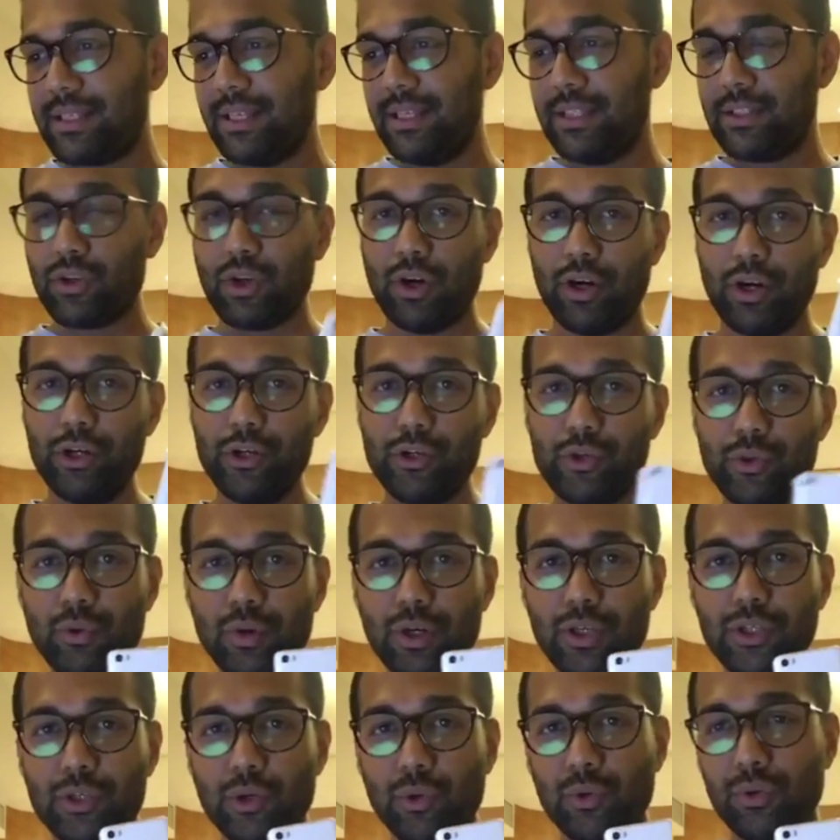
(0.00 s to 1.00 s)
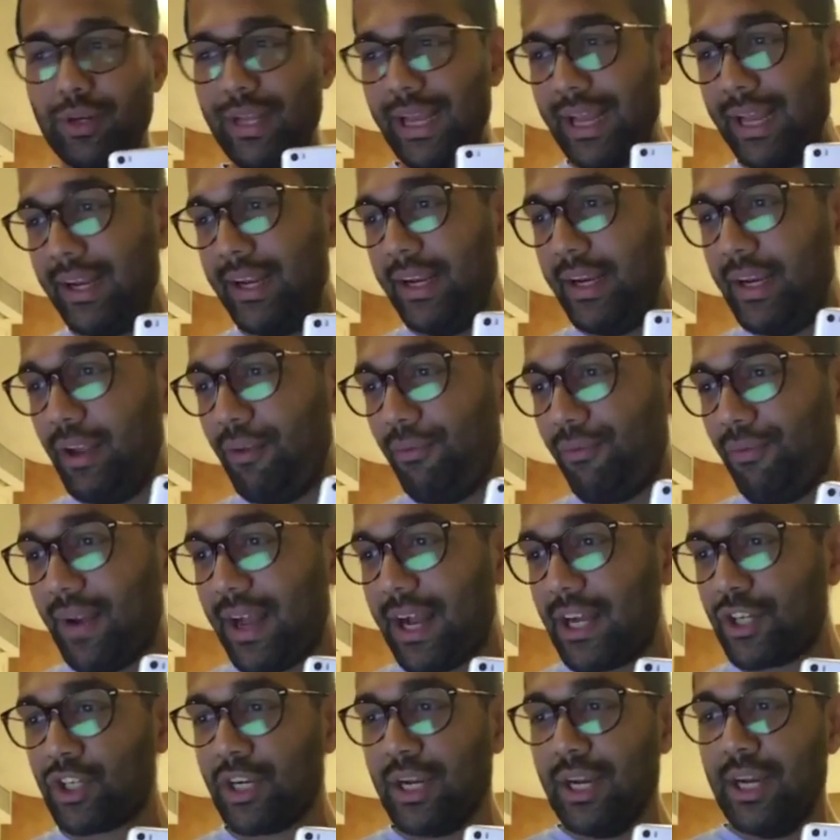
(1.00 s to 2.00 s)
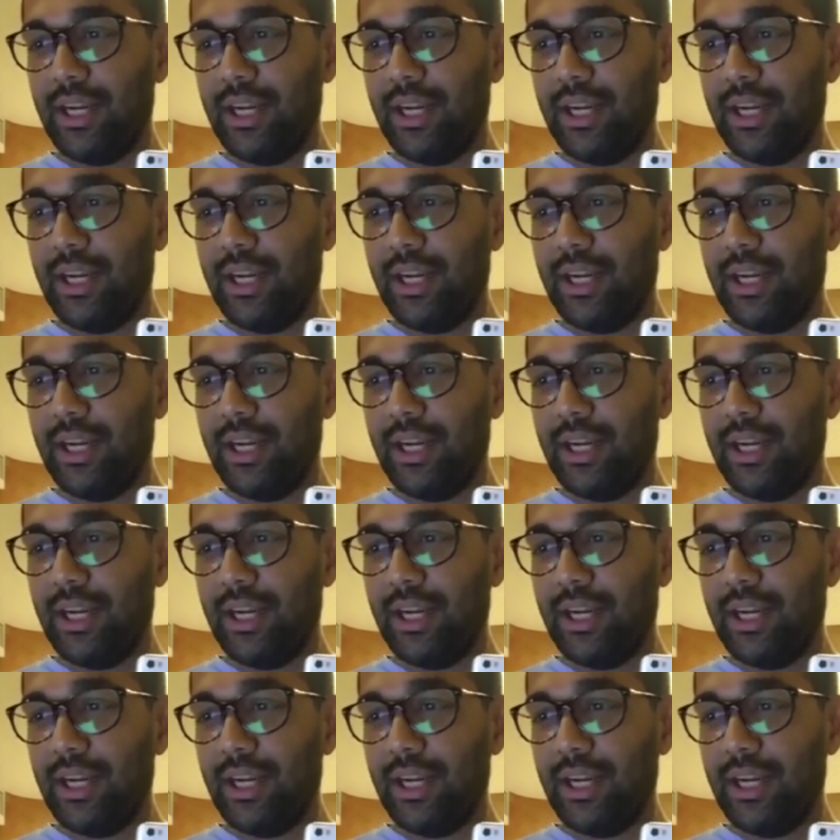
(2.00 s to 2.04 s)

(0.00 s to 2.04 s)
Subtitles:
It's got a dual tone LED flash.